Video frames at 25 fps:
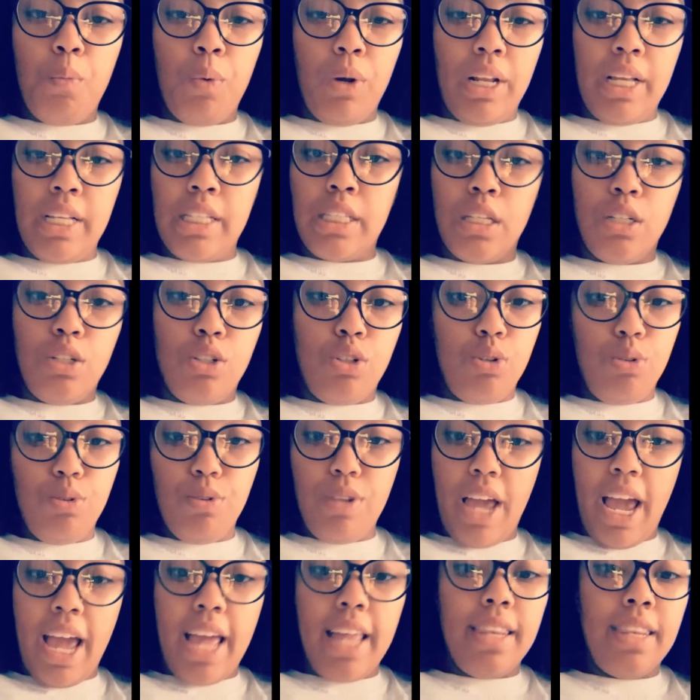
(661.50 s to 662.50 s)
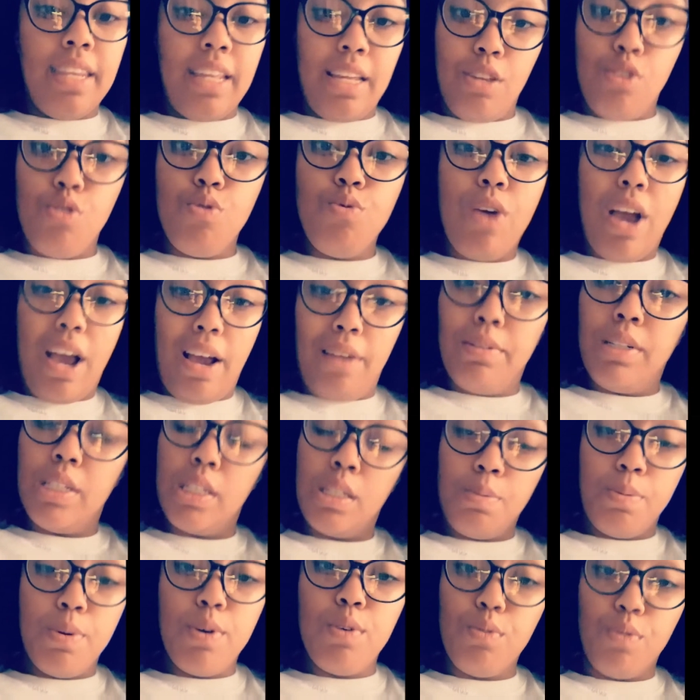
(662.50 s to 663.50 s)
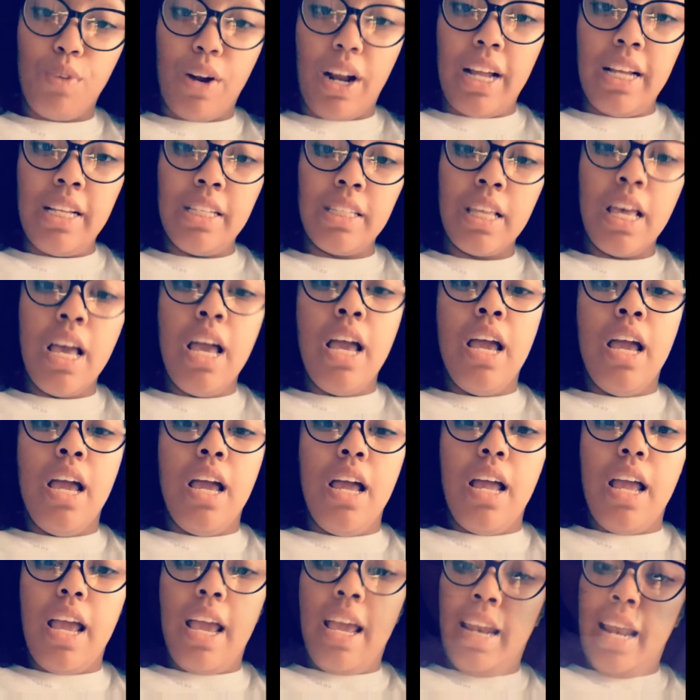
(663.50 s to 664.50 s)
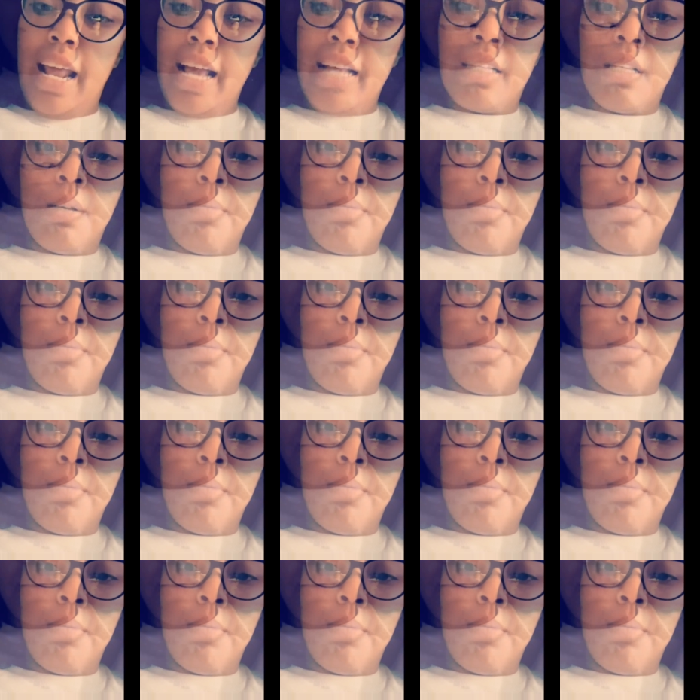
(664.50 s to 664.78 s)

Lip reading: willing to do that, then you have dispute rights. And as